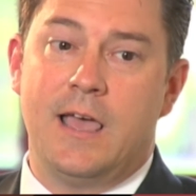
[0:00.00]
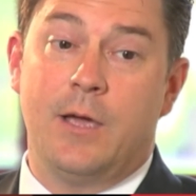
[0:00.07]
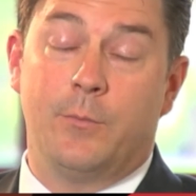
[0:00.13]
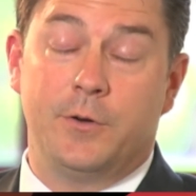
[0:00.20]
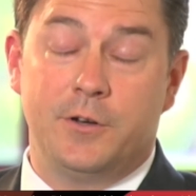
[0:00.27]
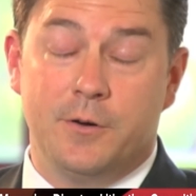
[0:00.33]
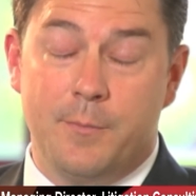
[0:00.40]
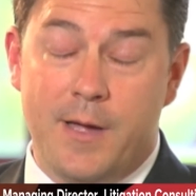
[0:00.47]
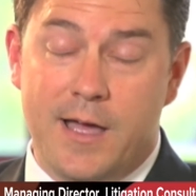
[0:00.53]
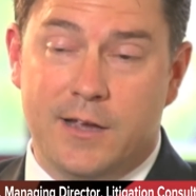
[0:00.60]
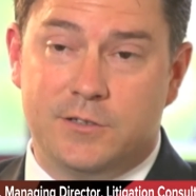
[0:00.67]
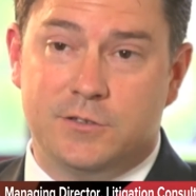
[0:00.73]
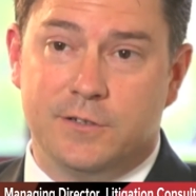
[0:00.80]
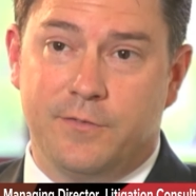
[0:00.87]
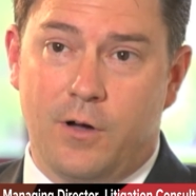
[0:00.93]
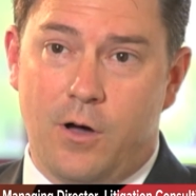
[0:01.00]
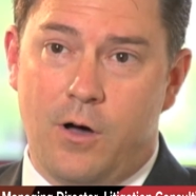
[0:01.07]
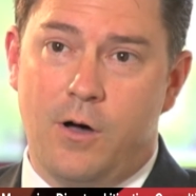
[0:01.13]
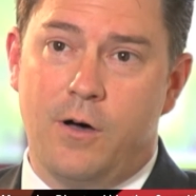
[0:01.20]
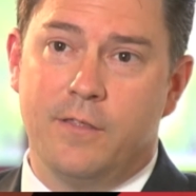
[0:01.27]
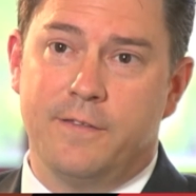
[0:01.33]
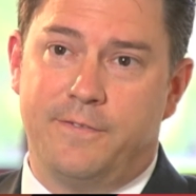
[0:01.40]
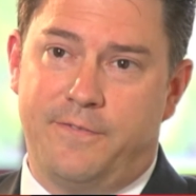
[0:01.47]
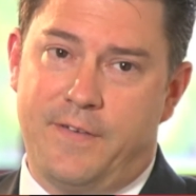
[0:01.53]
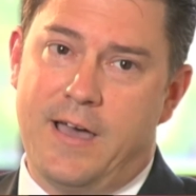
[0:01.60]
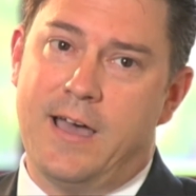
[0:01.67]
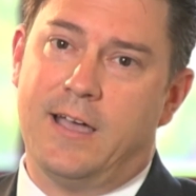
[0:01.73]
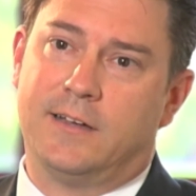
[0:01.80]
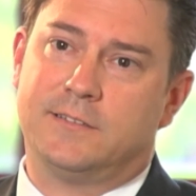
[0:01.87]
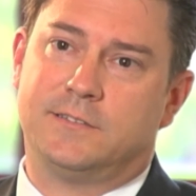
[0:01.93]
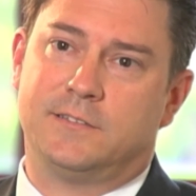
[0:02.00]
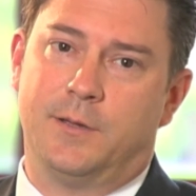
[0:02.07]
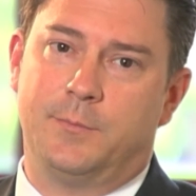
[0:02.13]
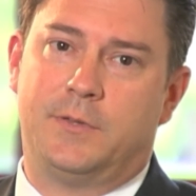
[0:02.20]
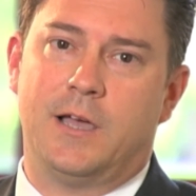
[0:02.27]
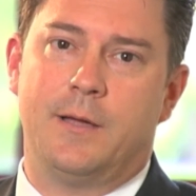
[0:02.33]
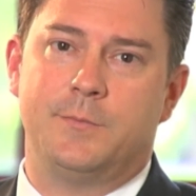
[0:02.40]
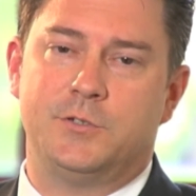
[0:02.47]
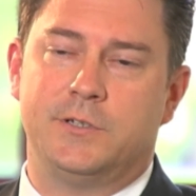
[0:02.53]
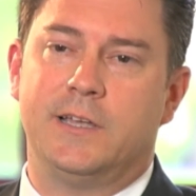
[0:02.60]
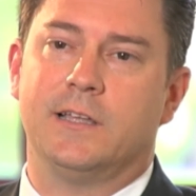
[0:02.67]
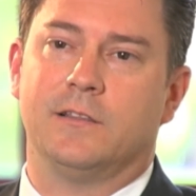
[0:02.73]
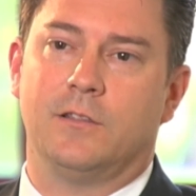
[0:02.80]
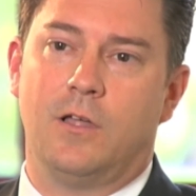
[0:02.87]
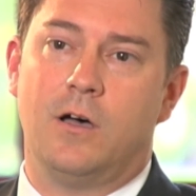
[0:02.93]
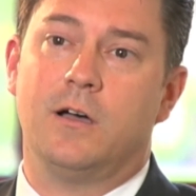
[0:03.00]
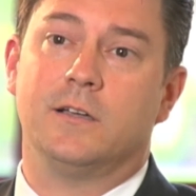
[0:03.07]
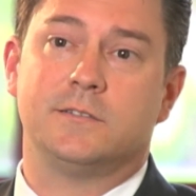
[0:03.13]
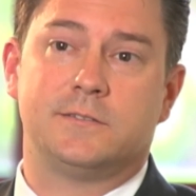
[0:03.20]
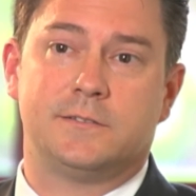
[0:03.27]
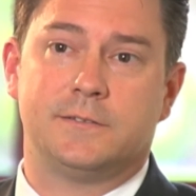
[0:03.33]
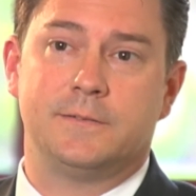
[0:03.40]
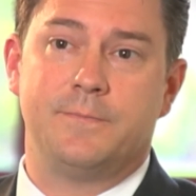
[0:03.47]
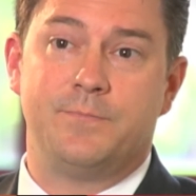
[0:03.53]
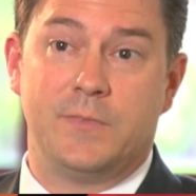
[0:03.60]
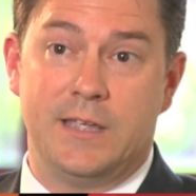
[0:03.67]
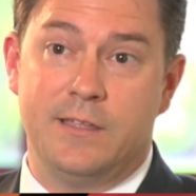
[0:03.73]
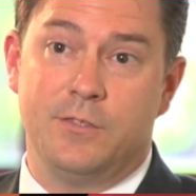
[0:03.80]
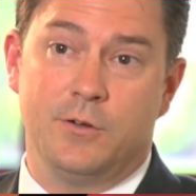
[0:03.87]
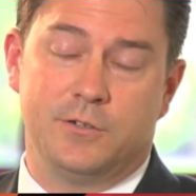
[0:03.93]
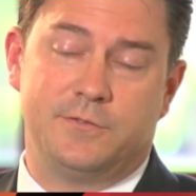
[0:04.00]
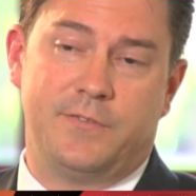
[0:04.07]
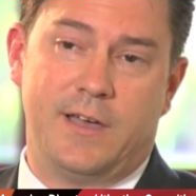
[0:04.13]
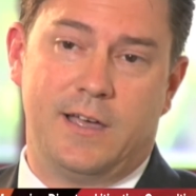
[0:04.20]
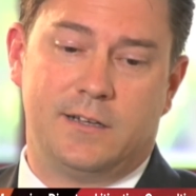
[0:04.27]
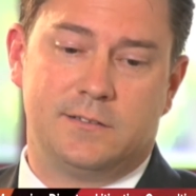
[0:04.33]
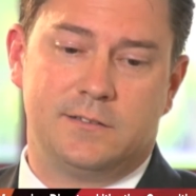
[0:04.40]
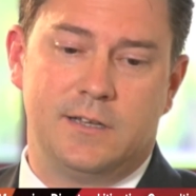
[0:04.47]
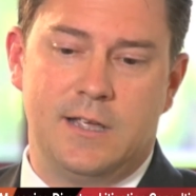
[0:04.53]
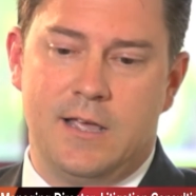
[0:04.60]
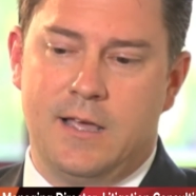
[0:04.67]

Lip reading: And when you're a master of all the facts, sometimes you get lost in those facts.